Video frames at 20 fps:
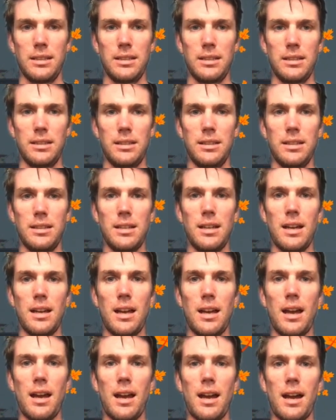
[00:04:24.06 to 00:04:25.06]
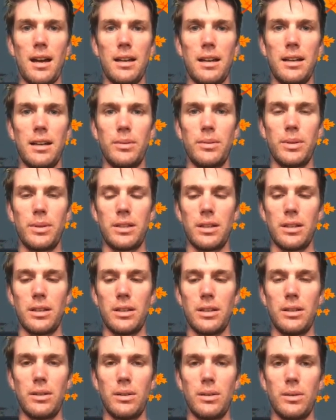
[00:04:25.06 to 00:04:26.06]
Yeah, here we
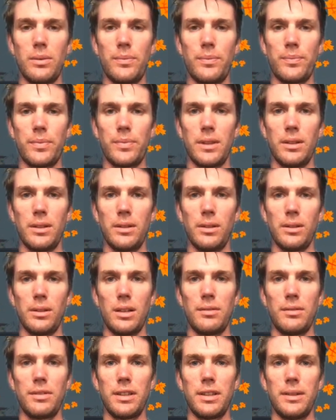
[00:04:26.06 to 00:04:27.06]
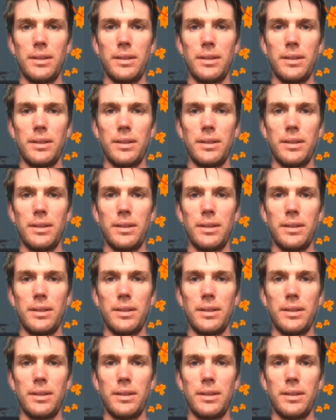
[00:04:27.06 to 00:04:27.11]
go. Love it.